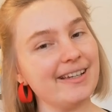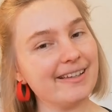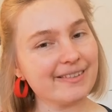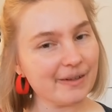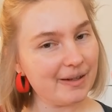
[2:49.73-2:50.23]

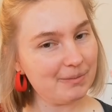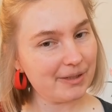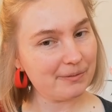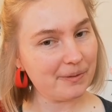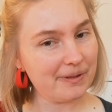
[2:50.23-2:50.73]
So I'm
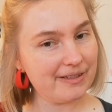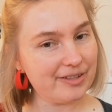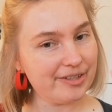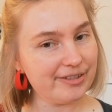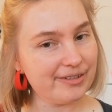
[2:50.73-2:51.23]
looking forward
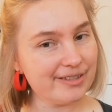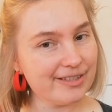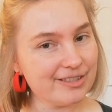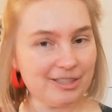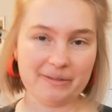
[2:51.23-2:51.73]
to
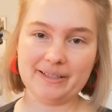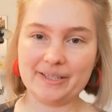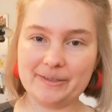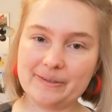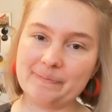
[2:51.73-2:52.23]
showing
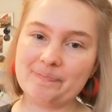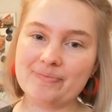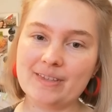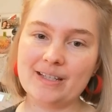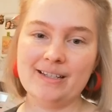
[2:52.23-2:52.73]
you
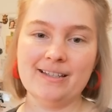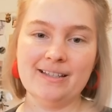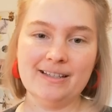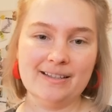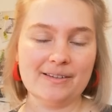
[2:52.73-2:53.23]

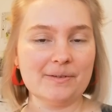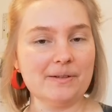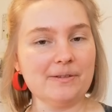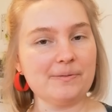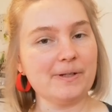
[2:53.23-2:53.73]
sort
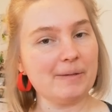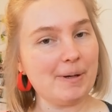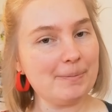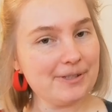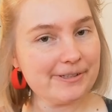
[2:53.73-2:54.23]
of what I'm
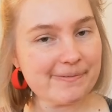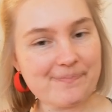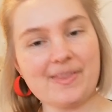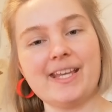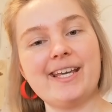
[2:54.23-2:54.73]
up to,
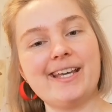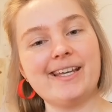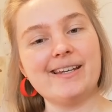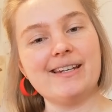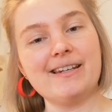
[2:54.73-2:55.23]

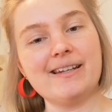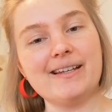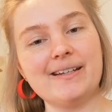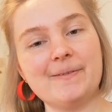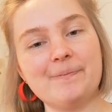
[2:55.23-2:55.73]
and
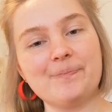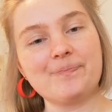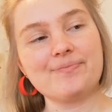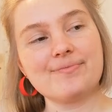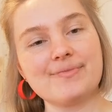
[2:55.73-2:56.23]

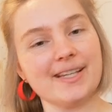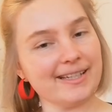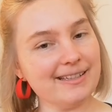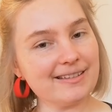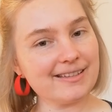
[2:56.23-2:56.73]

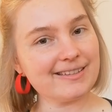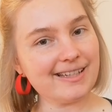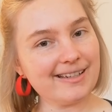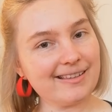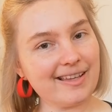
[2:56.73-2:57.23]
let's get
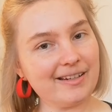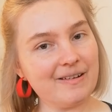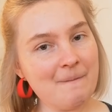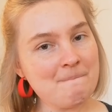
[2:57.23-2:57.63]
started then.